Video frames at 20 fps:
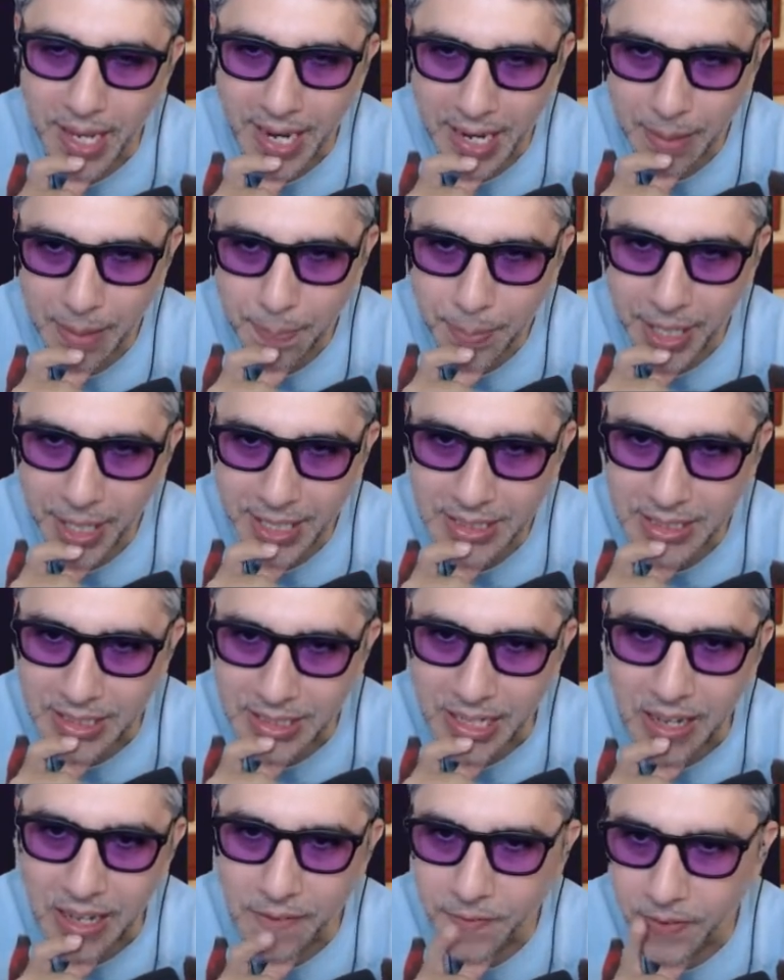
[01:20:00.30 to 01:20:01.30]
based
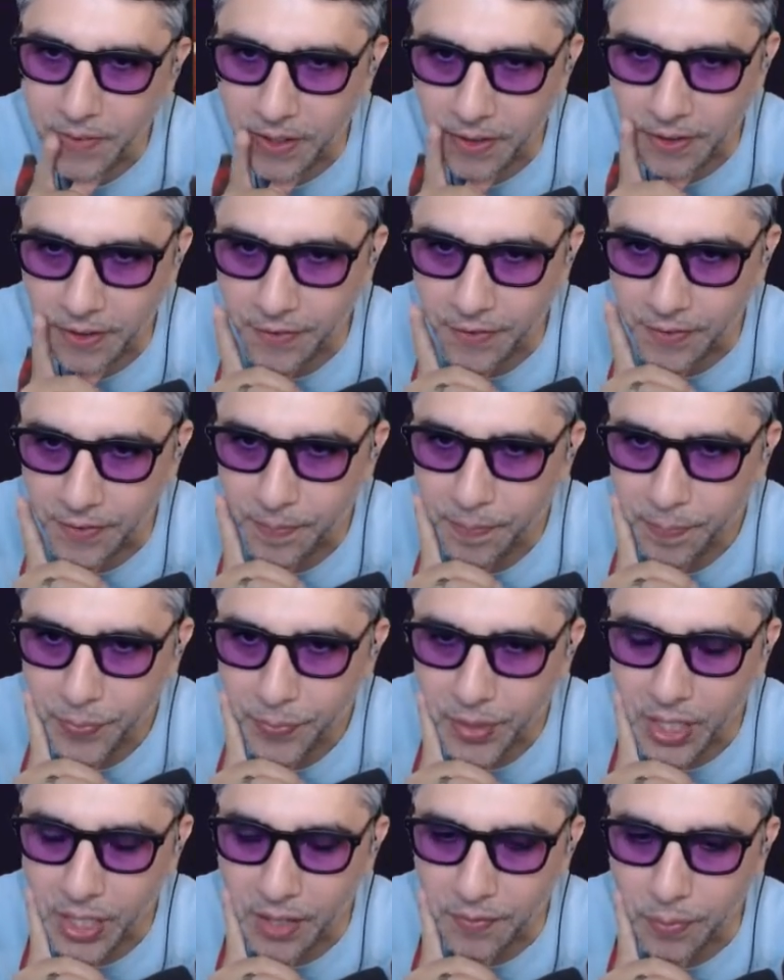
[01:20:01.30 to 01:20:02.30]
off of
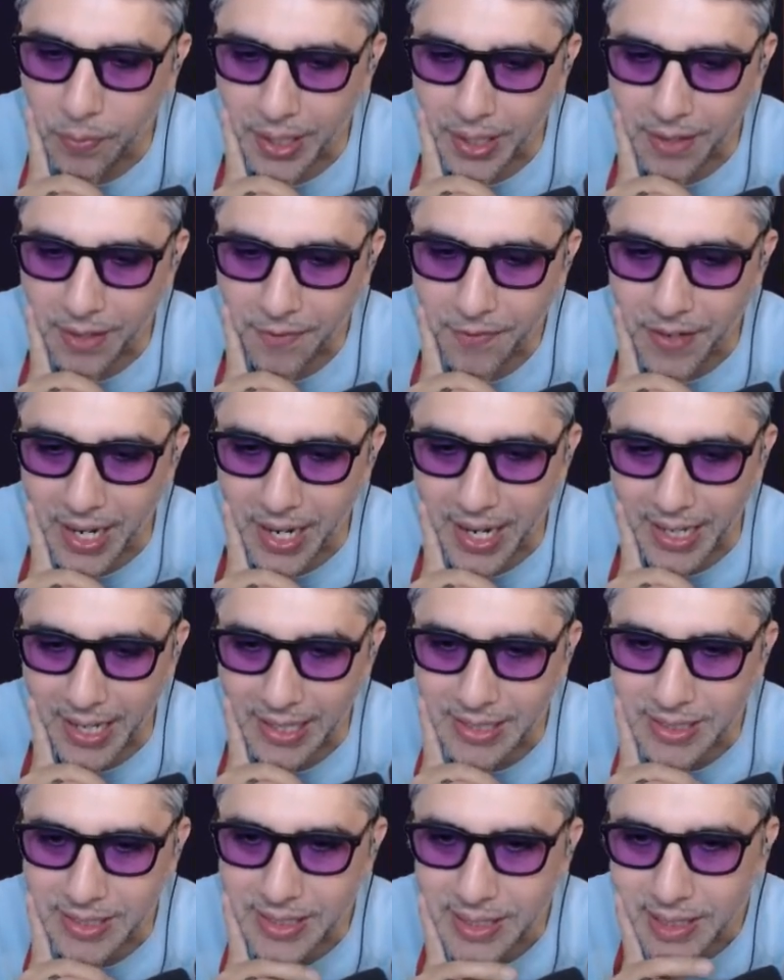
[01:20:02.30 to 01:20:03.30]
what it
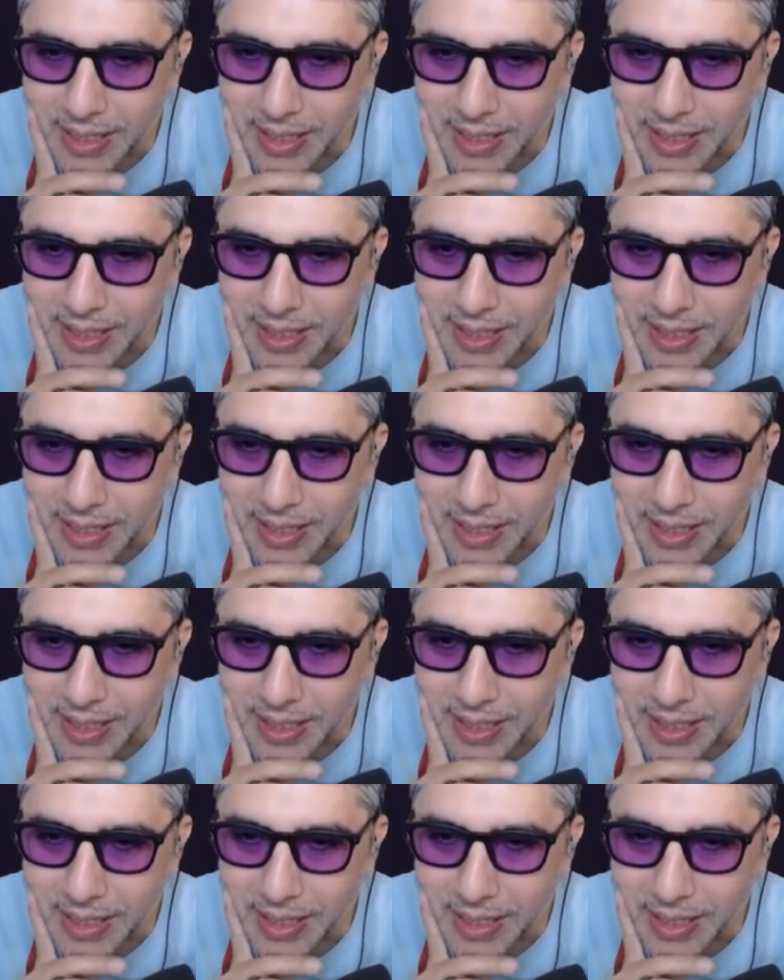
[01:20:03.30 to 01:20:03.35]
finds.